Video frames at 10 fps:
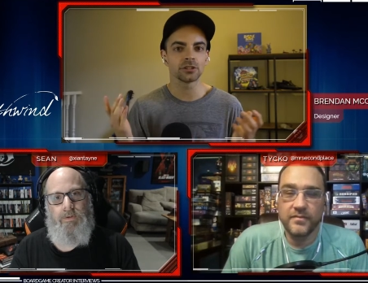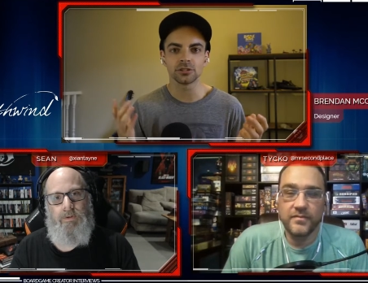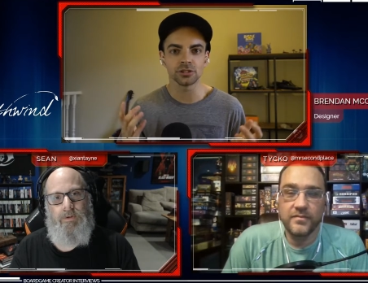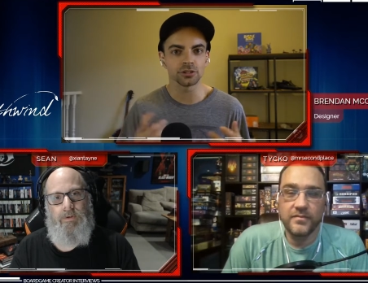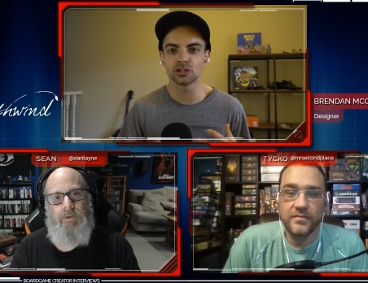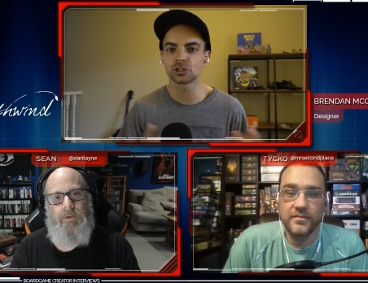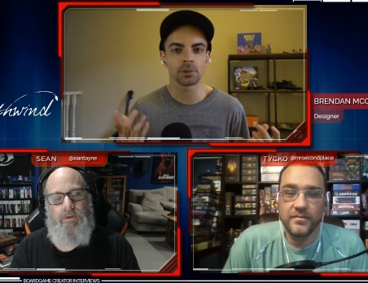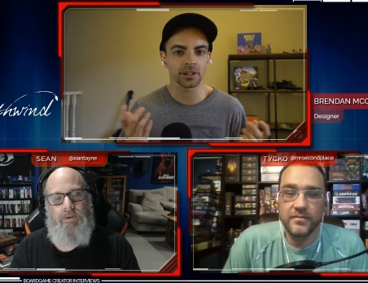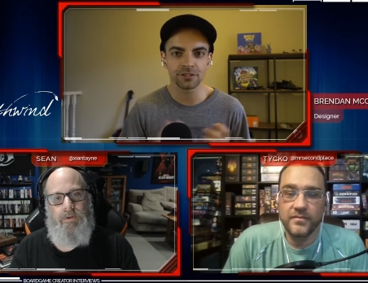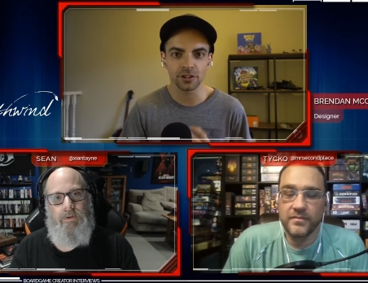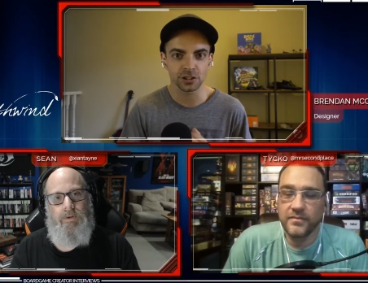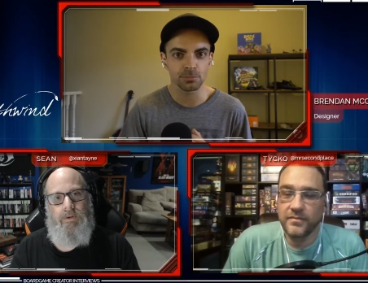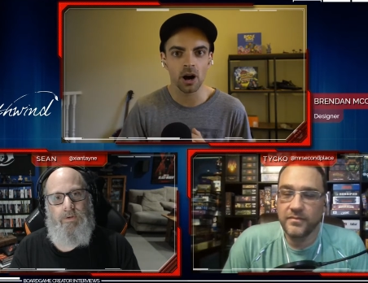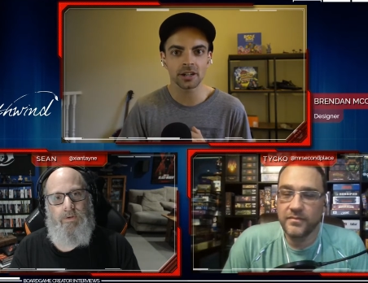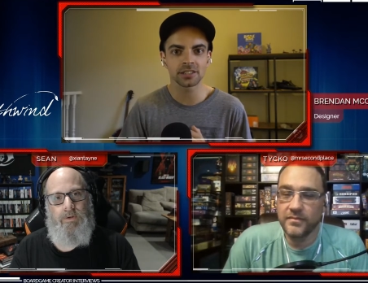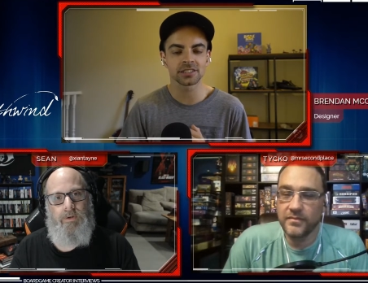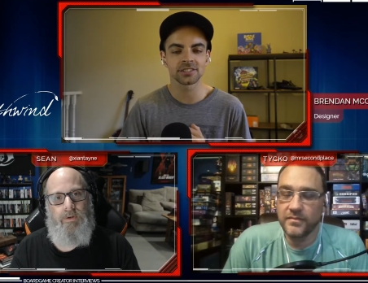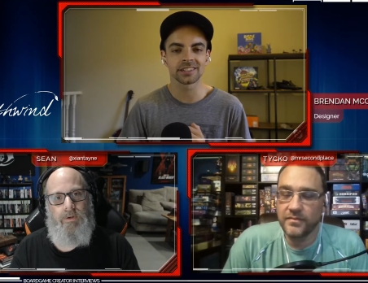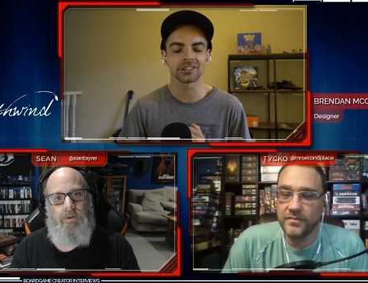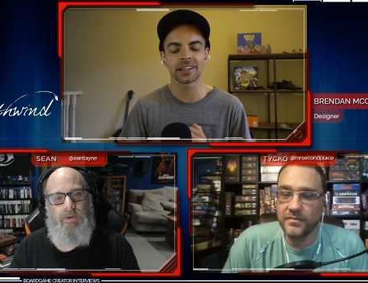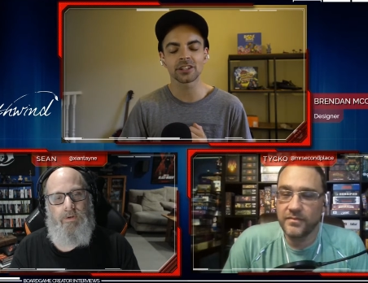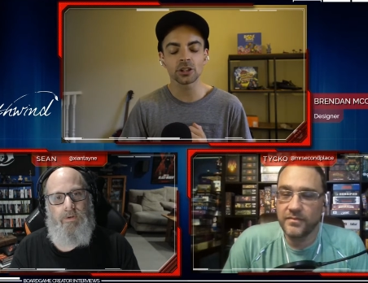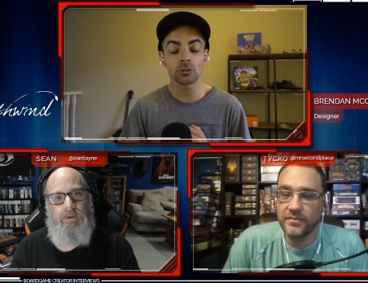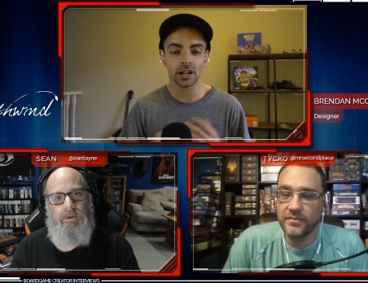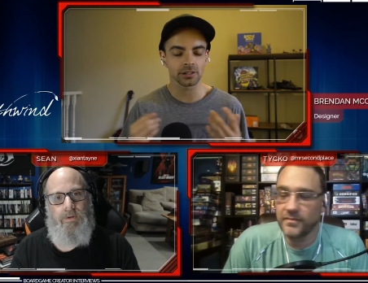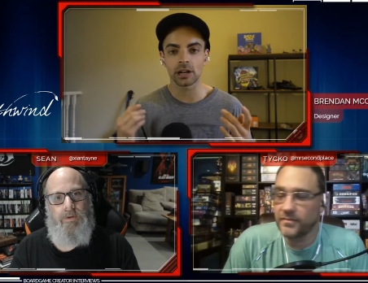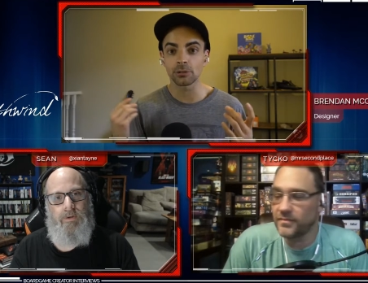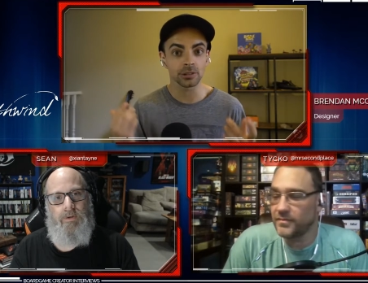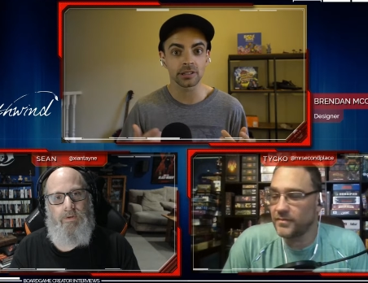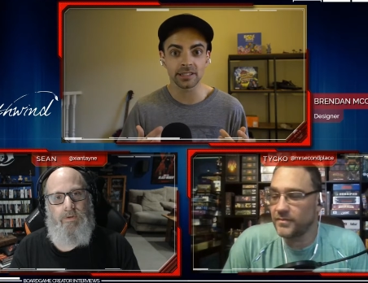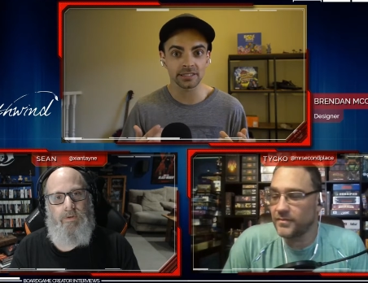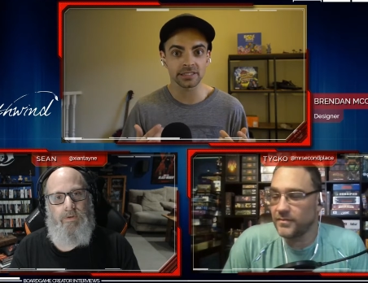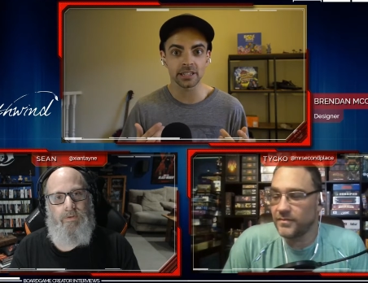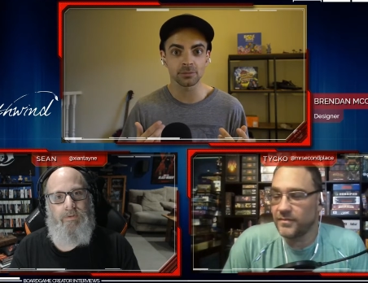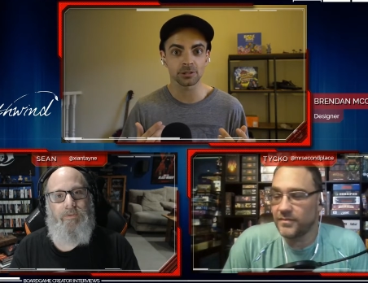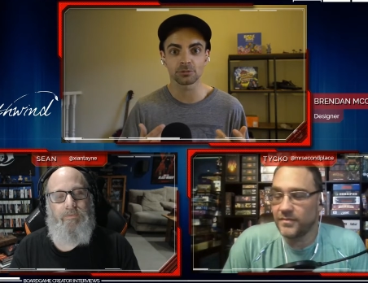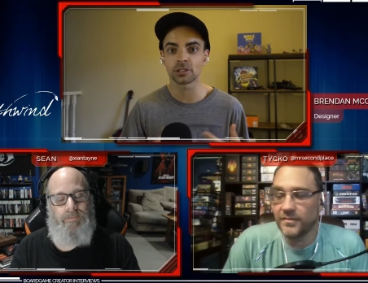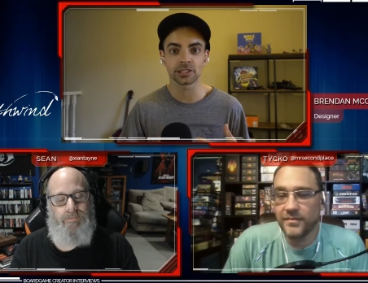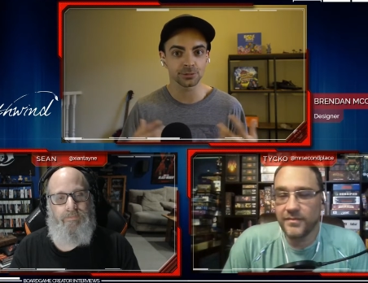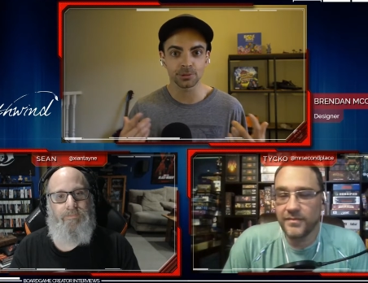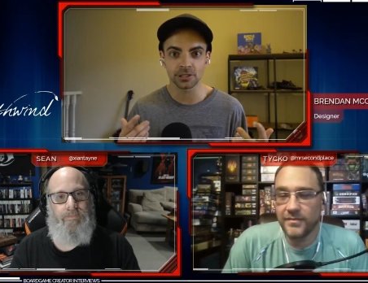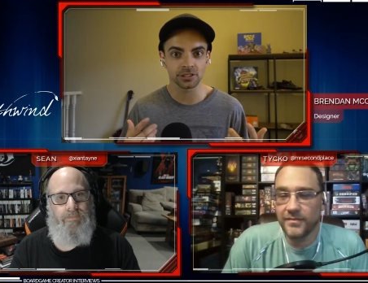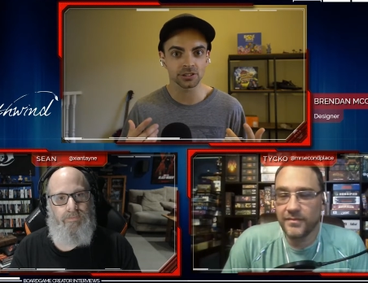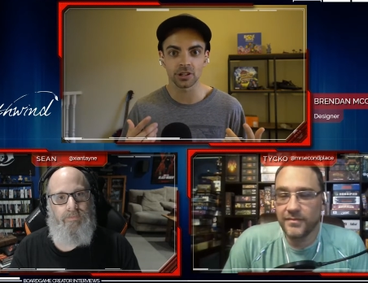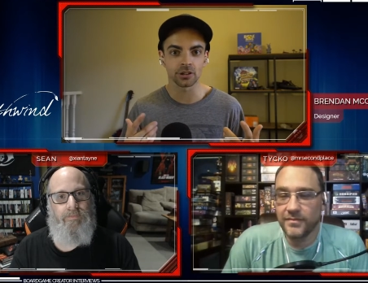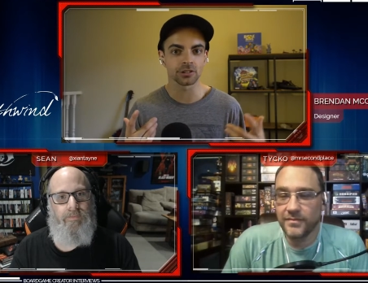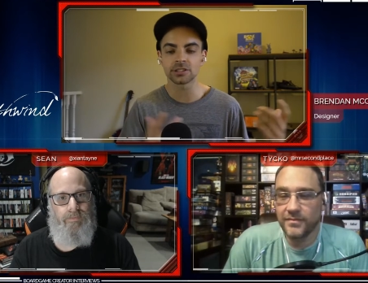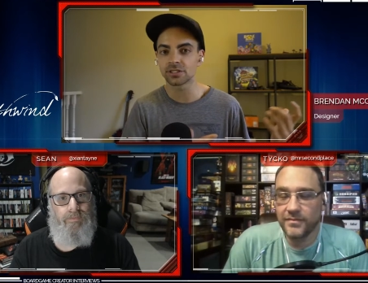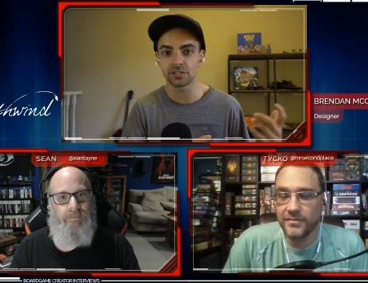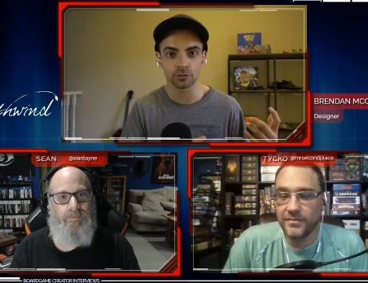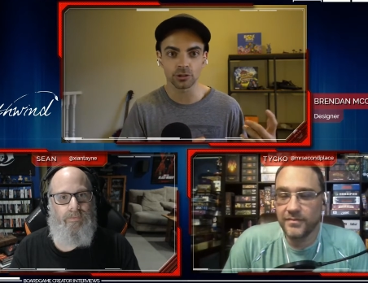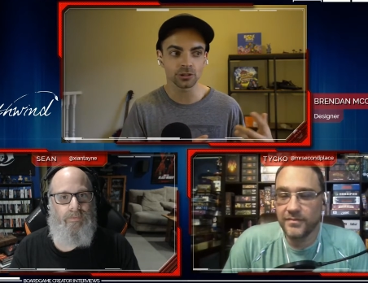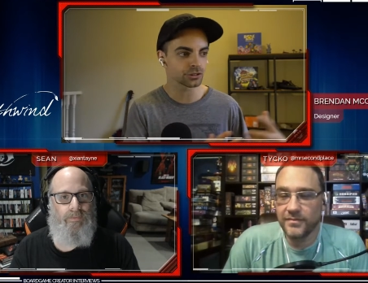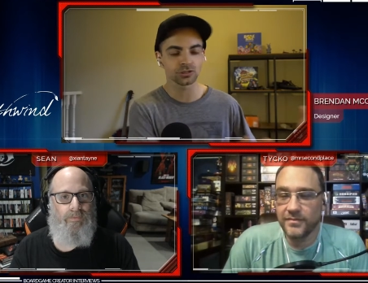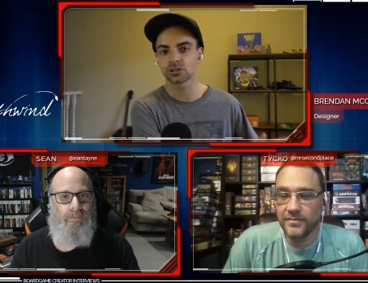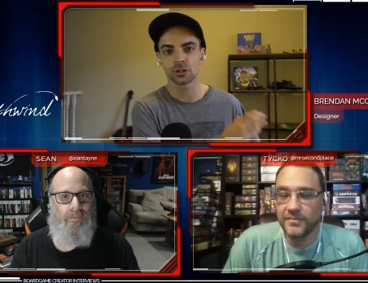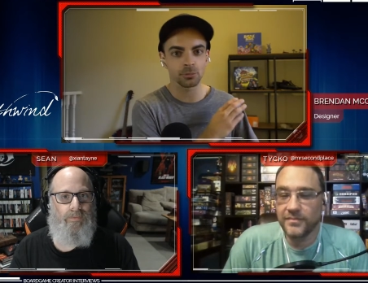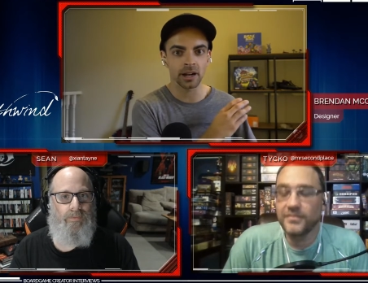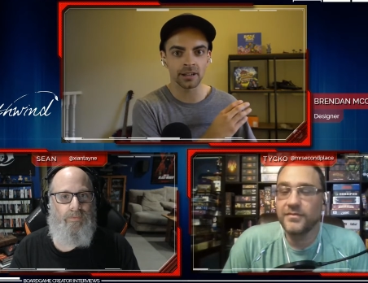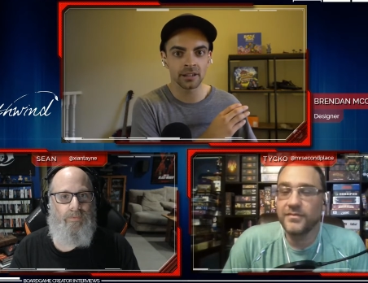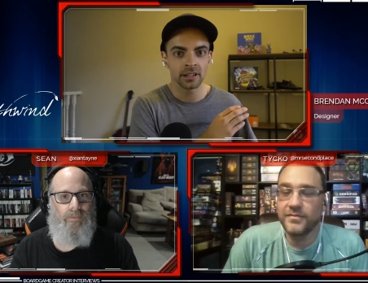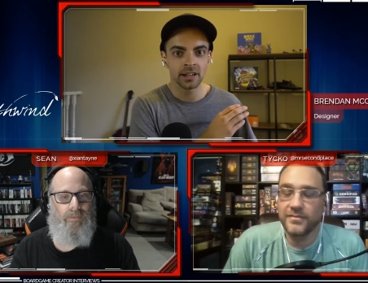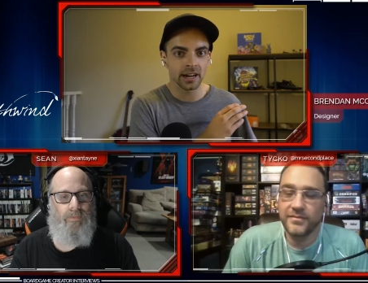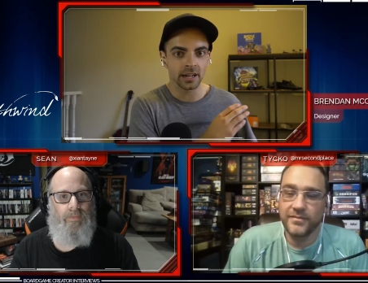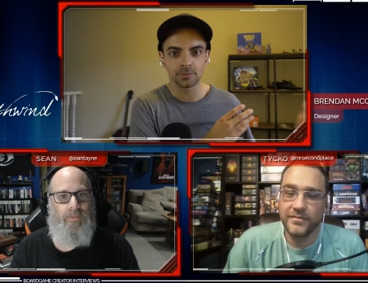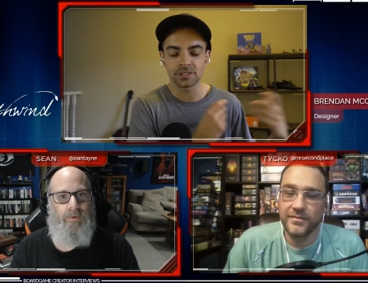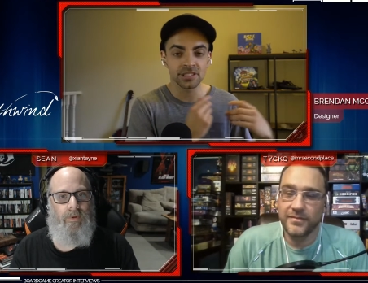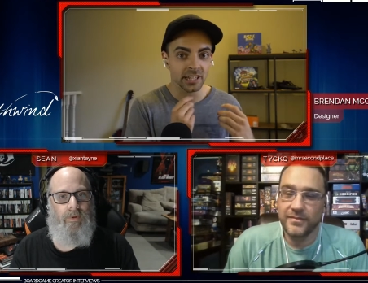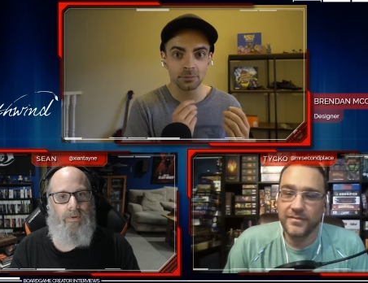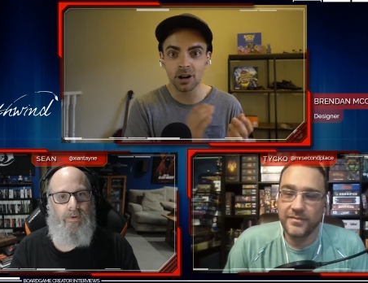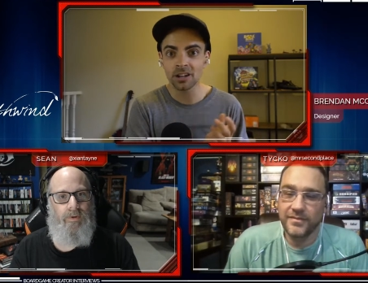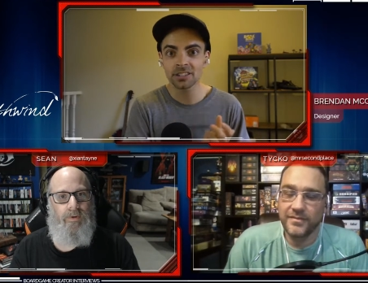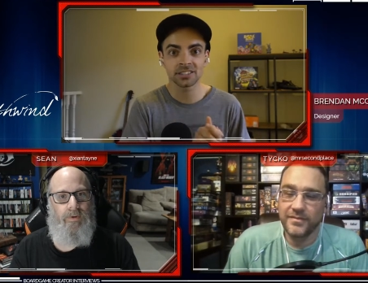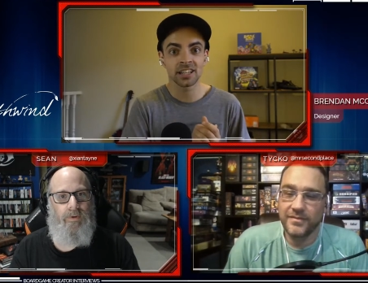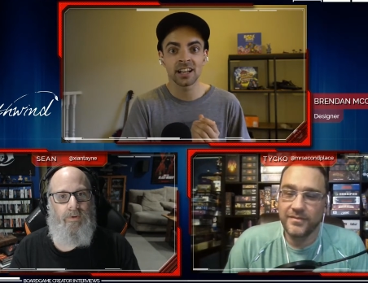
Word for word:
Speaker 1: you, you just buy the first box and then you're like, you know what, I, I really like this game. I want to experience, you know, these different roles. So, so you buy um, the second box.